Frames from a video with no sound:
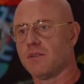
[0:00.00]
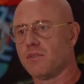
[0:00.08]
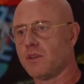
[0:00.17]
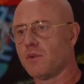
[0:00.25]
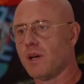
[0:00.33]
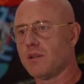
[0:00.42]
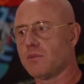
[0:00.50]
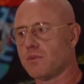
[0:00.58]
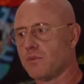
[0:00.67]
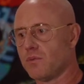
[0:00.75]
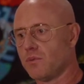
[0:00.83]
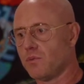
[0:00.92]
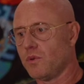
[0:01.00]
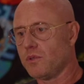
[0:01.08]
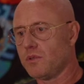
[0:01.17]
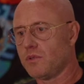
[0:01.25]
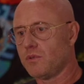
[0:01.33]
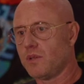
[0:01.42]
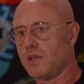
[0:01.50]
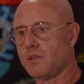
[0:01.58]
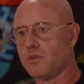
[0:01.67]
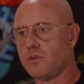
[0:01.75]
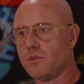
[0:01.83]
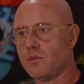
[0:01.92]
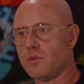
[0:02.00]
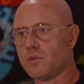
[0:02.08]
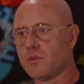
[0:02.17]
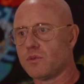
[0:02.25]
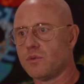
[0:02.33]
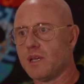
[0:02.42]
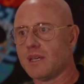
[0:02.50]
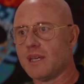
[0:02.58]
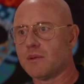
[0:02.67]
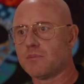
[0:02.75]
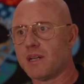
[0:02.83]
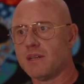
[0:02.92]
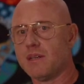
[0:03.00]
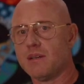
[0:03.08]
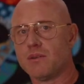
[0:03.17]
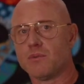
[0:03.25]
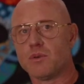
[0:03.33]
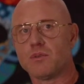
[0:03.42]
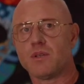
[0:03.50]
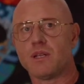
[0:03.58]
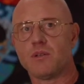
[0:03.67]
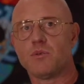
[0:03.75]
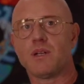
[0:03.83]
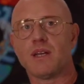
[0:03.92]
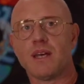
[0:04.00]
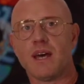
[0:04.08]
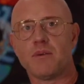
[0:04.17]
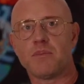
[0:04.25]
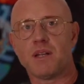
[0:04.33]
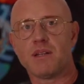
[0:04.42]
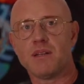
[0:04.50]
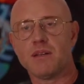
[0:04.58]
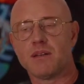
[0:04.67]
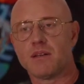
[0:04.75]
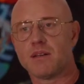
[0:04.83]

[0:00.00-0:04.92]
figure out what do they do they get money, what do they do when they have money,